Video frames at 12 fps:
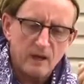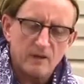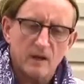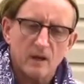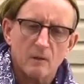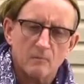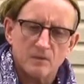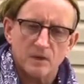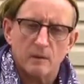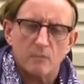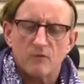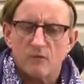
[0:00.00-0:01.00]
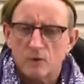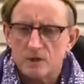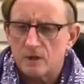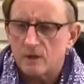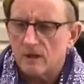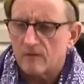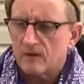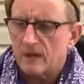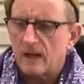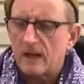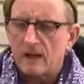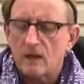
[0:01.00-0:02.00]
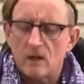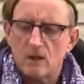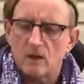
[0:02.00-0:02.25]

aide that comes in, and before she left today,